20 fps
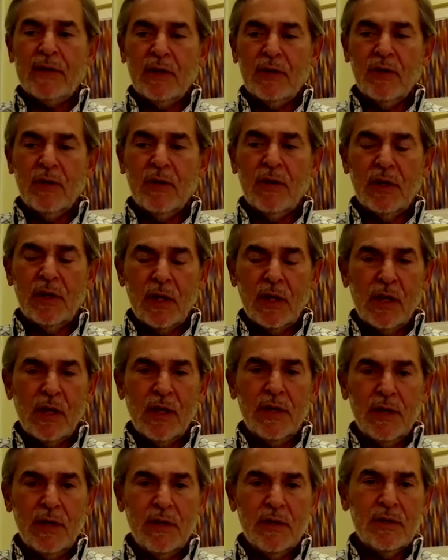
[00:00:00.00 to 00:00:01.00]
that during the
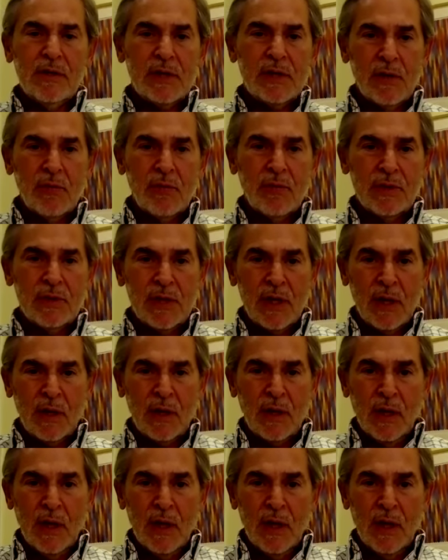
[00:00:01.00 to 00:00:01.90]
Clinton years, there was a